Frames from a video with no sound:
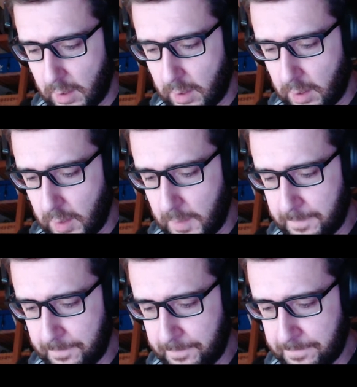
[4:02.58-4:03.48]

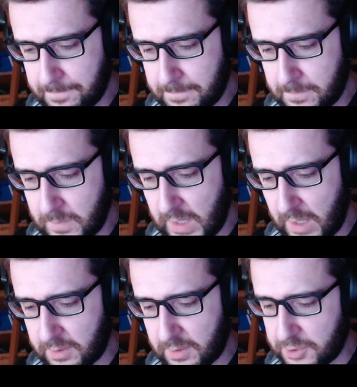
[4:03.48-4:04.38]

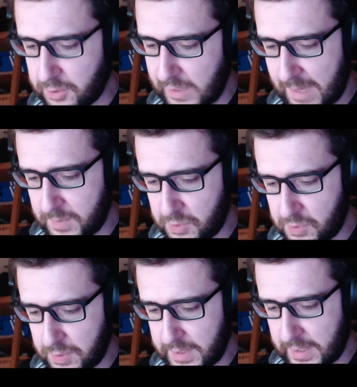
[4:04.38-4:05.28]
Yeah, you Control M
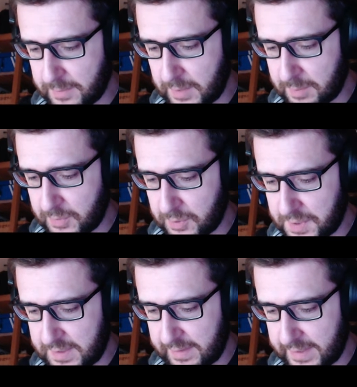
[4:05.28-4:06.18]
mute and unmute
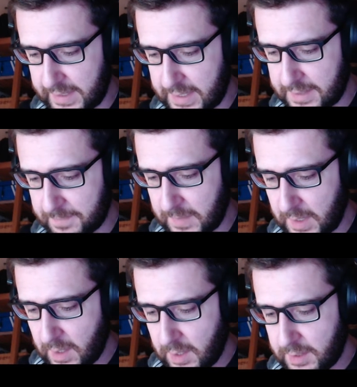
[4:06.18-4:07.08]
and stuff like that.
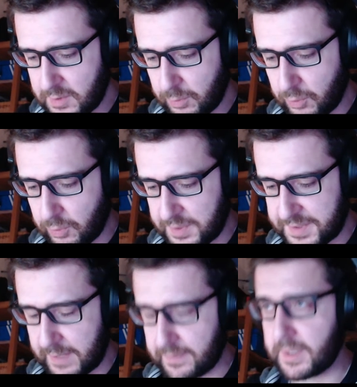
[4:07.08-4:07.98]
There is some cool
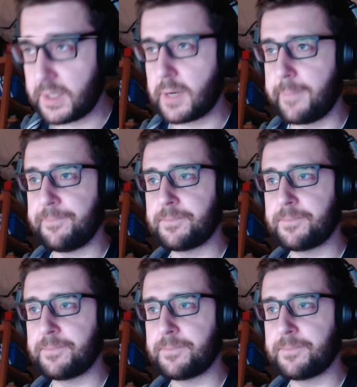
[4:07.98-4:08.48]
stuff in here.